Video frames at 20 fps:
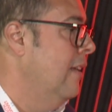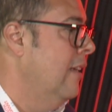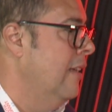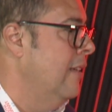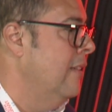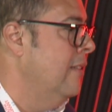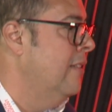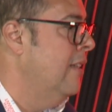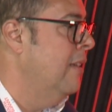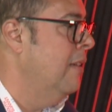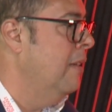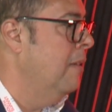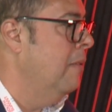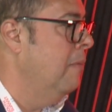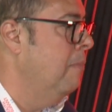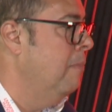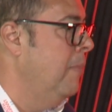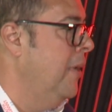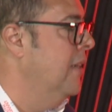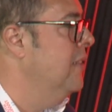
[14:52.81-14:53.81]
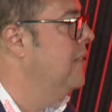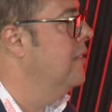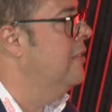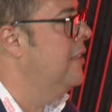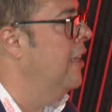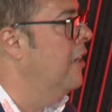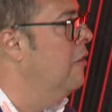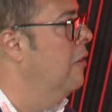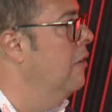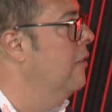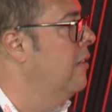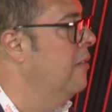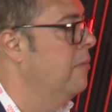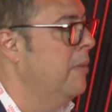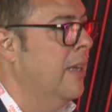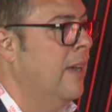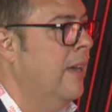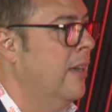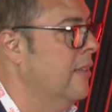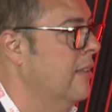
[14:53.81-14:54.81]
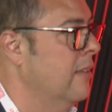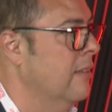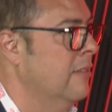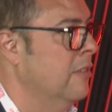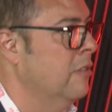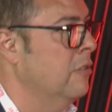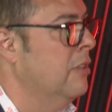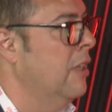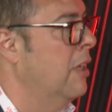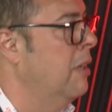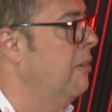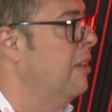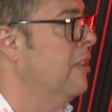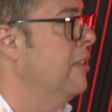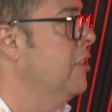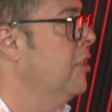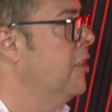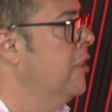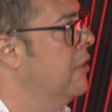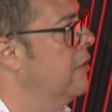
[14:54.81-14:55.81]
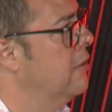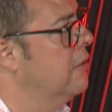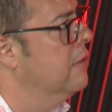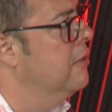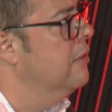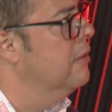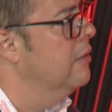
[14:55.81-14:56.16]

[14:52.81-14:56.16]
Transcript: is the biggest stakeholder behind sustainability change.